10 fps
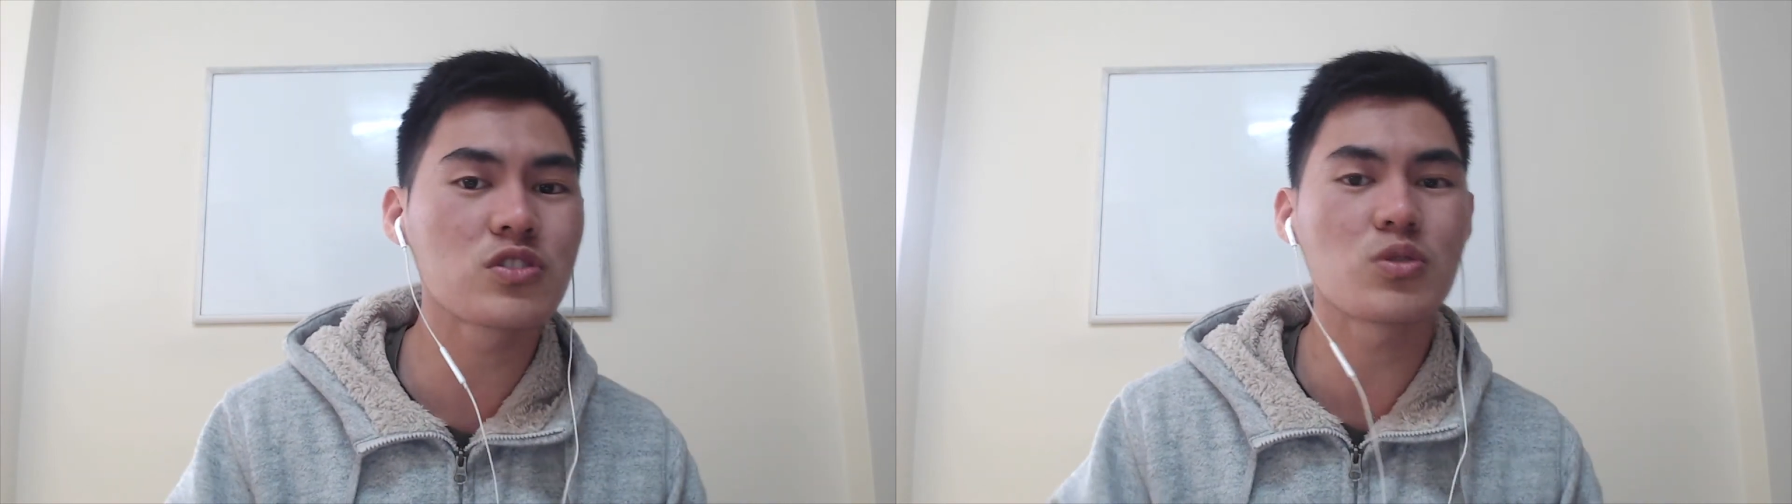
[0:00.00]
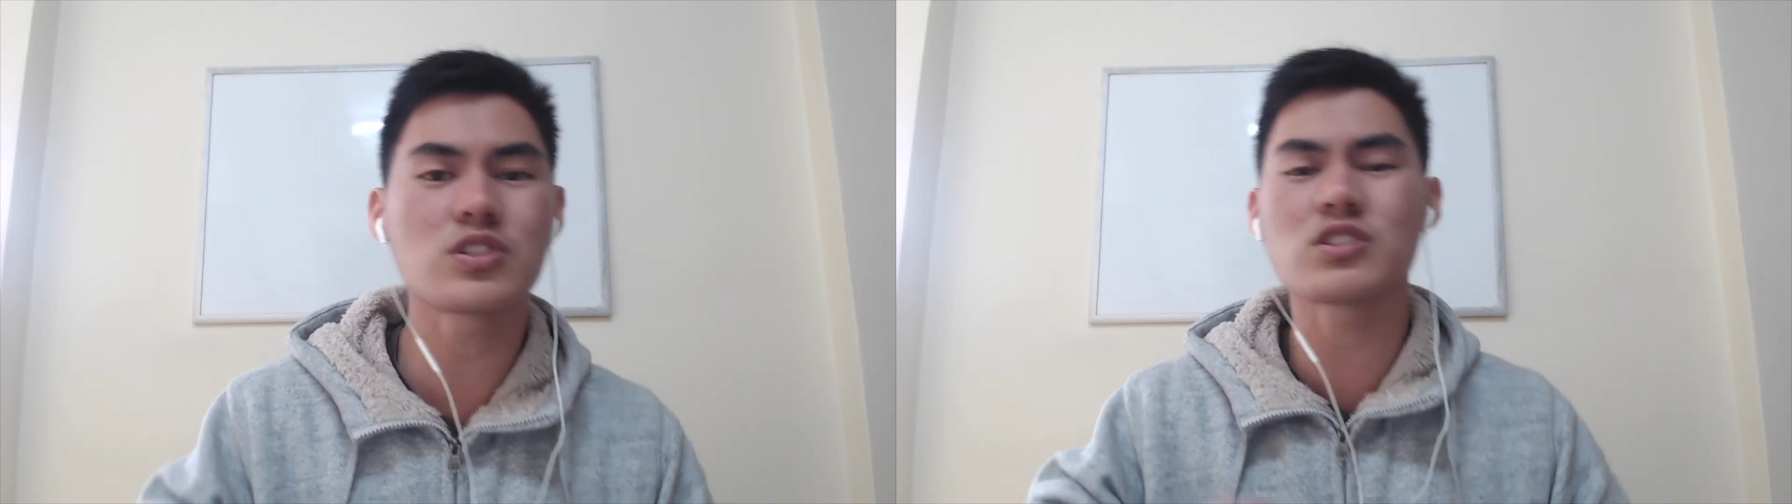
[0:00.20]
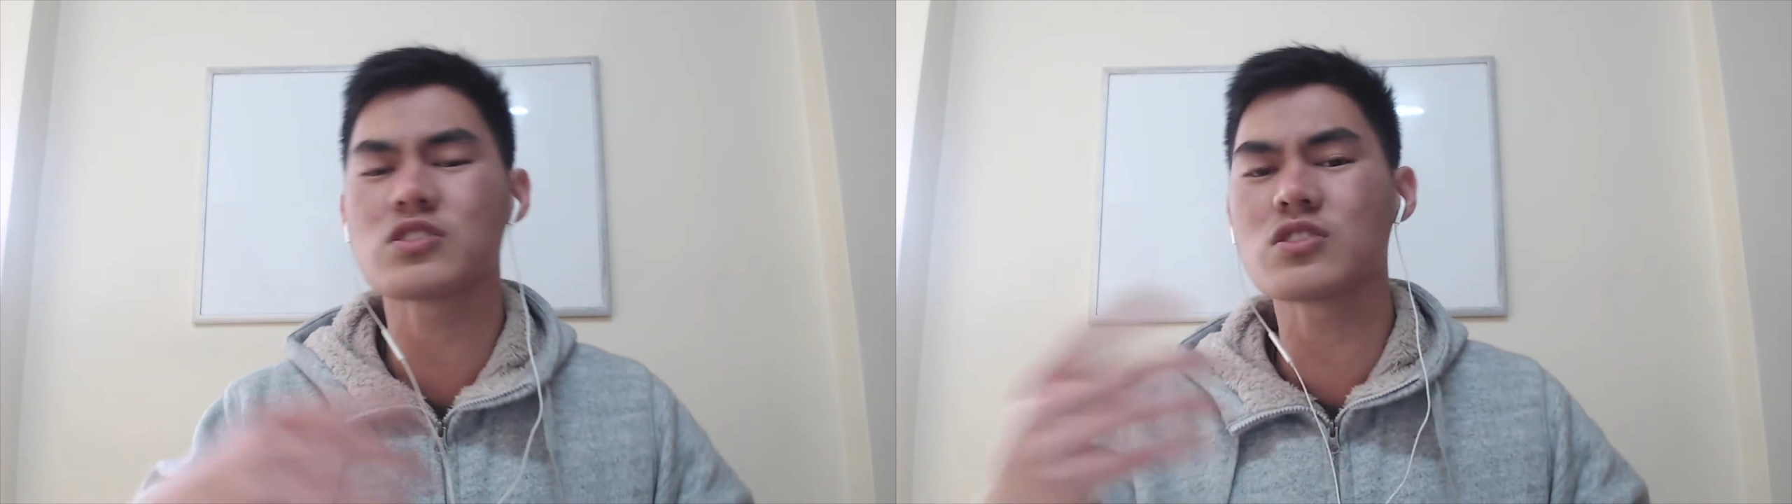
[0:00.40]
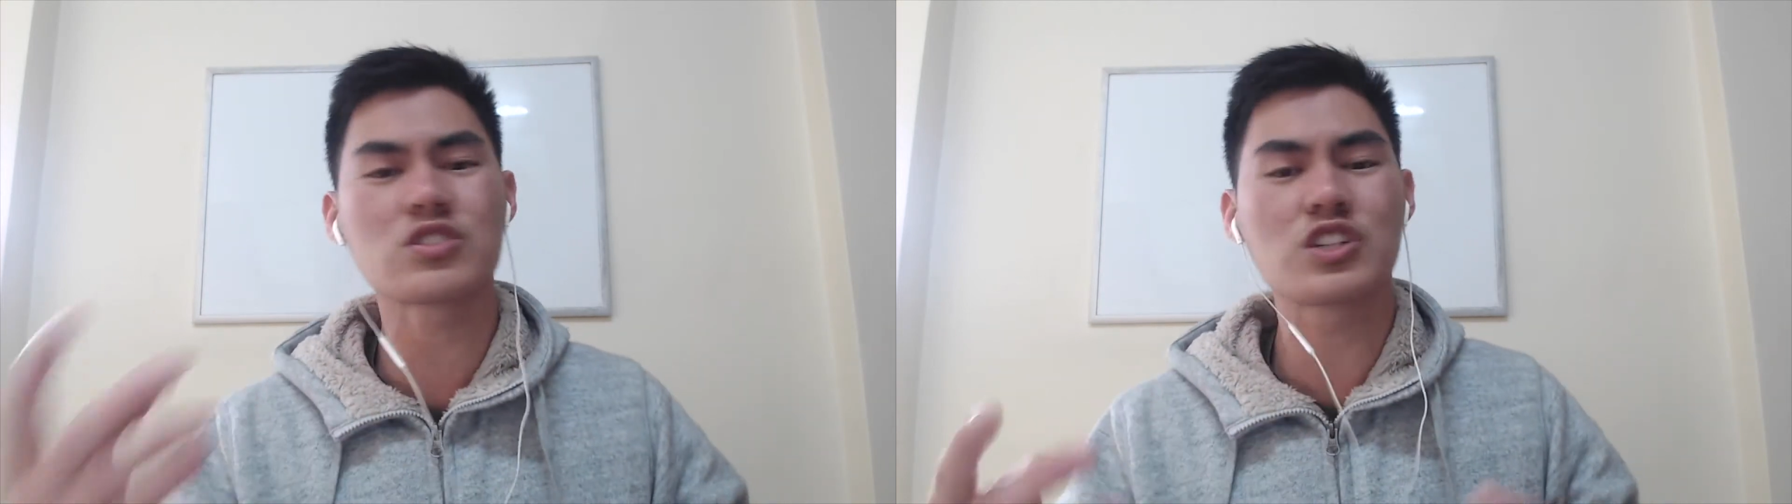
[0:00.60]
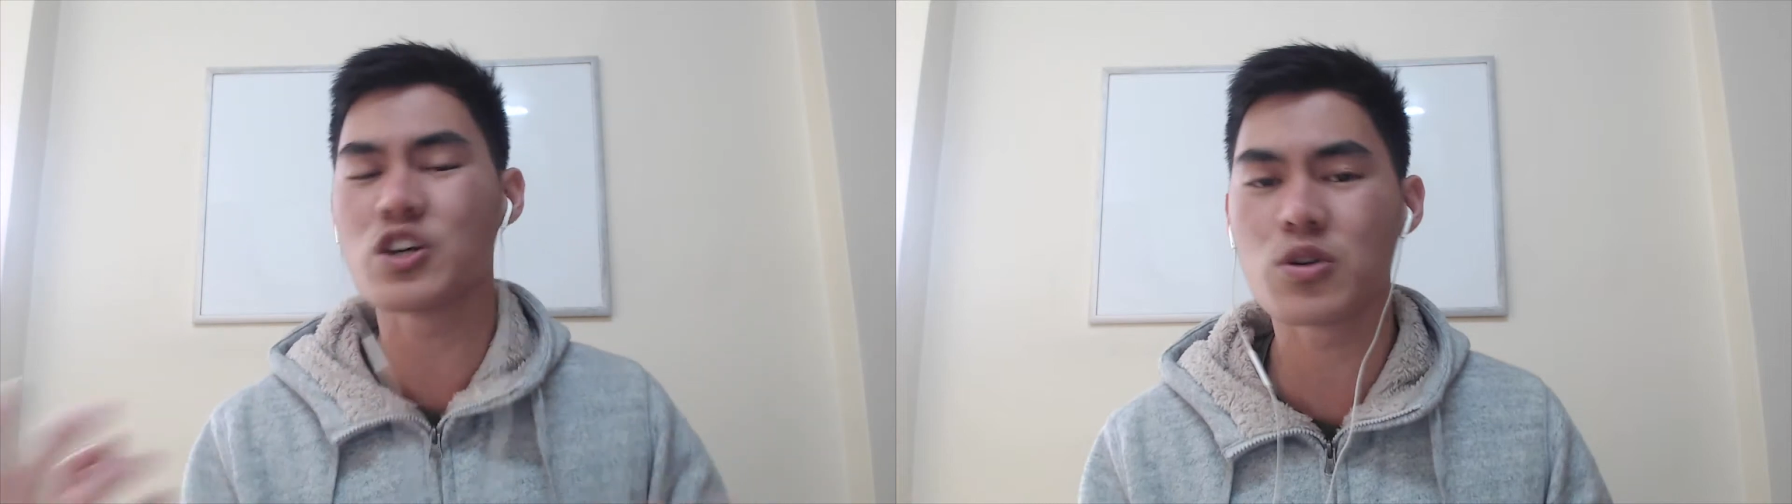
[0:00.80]
or just
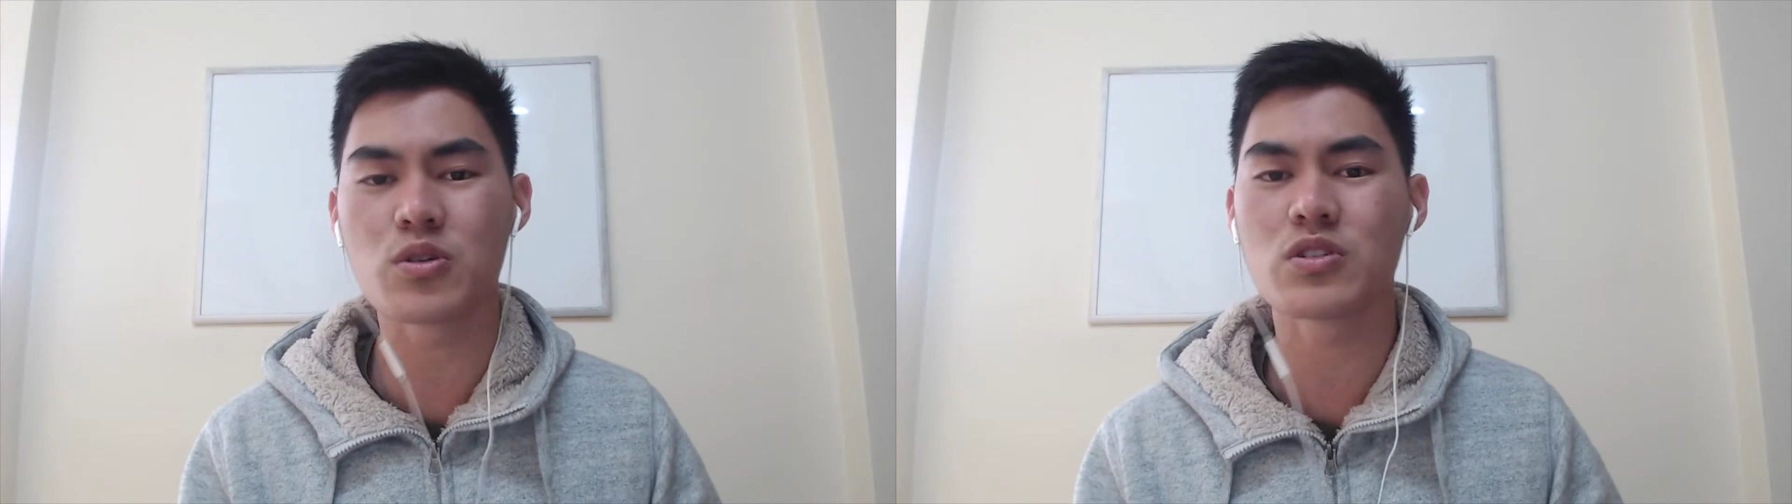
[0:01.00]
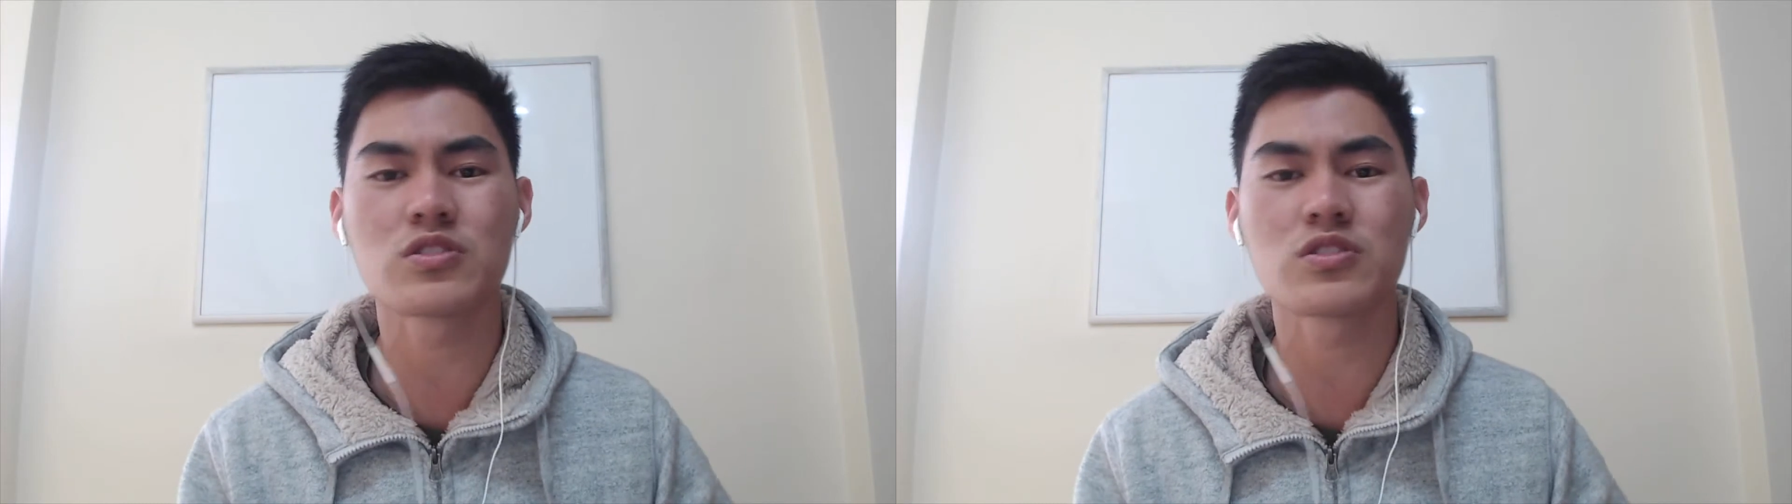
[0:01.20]
chill,